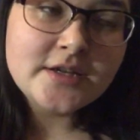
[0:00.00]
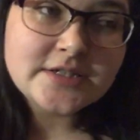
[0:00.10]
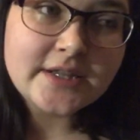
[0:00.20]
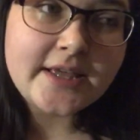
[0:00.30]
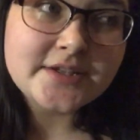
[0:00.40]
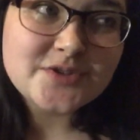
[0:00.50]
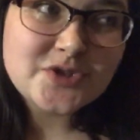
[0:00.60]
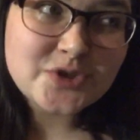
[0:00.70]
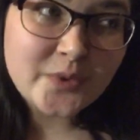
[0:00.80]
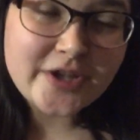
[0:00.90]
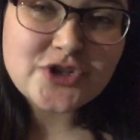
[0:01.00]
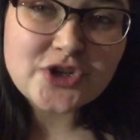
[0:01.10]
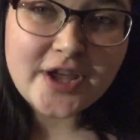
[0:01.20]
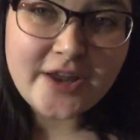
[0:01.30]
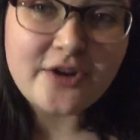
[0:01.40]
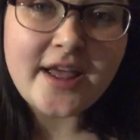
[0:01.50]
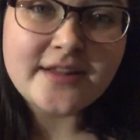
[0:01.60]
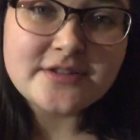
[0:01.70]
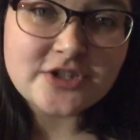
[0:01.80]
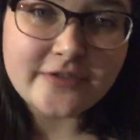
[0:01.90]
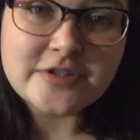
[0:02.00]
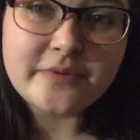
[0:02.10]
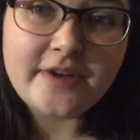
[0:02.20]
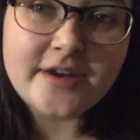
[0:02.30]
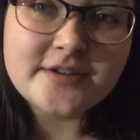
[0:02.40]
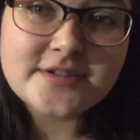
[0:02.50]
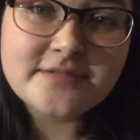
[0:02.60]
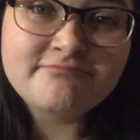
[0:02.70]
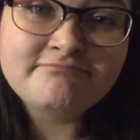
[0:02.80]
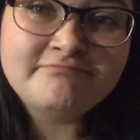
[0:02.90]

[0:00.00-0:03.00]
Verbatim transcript: to, like, switch internet service providers.